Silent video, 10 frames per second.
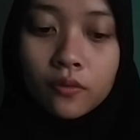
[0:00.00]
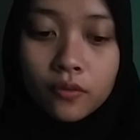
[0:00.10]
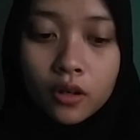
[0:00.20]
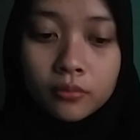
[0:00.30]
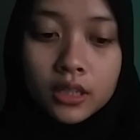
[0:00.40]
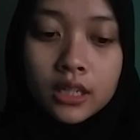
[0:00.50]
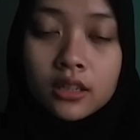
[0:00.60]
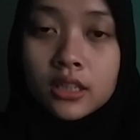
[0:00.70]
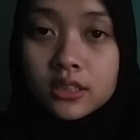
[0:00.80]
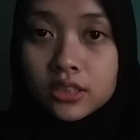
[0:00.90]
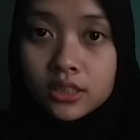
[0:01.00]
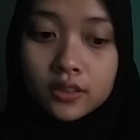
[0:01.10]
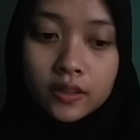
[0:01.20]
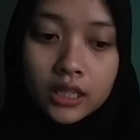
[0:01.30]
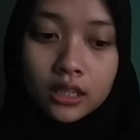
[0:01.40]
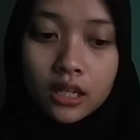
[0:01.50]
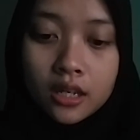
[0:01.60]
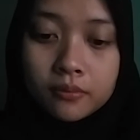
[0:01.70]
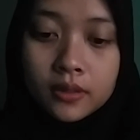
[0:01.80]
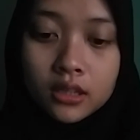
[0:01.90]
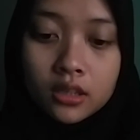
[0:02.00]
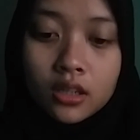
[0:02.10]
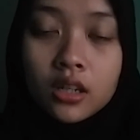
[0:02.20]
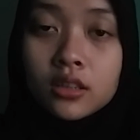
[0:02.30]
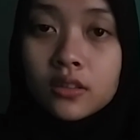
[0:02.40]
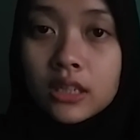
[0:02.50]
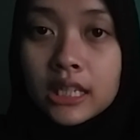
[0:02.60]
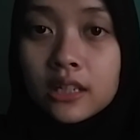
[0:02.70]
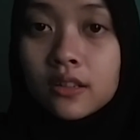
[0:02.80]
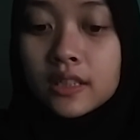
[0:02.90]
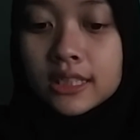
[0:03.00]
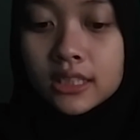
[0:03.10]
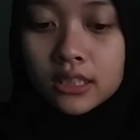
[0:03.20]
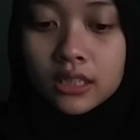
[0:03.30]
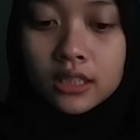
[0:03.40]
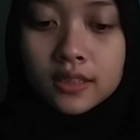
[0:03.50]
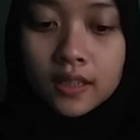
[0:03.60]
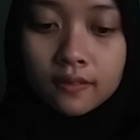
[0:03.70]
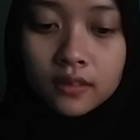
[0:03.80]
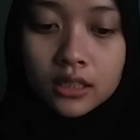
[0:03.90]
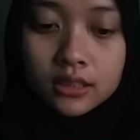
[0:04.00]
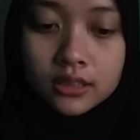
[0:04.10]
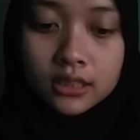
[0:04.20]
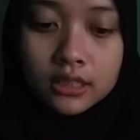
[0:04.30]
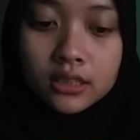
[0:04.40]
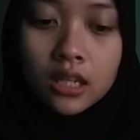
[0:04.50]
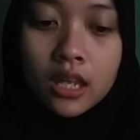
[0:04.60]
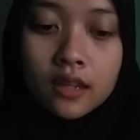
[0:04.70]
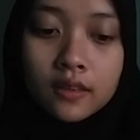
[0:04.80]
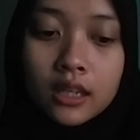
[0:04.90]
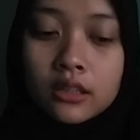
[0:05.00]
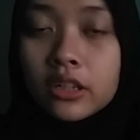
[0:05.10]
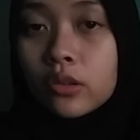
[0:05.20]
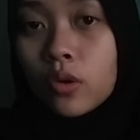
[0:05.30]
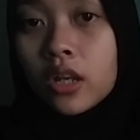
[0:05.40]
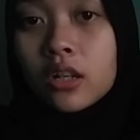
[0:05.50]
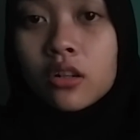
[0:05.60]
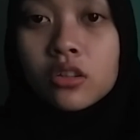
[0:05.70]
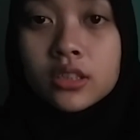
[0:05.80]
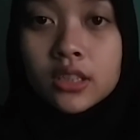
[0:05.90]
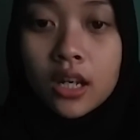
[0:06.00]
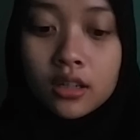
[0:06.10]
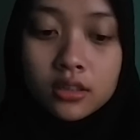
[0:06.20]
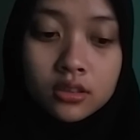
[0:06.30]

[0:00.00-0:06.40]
form in dictionary, but not in written sentences that require conjugation.